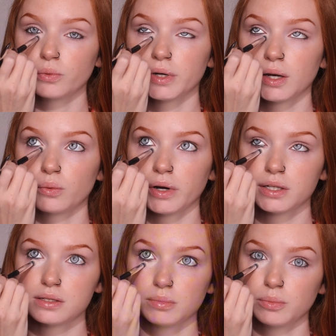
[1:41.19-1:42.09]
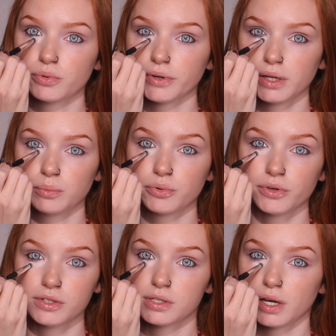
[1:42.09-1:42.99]
when I want it to be pretty
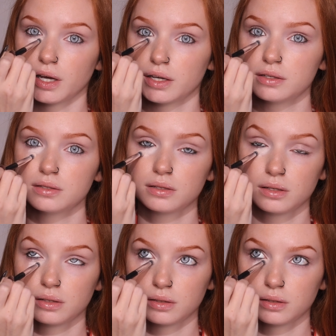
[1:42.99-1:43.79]
precise.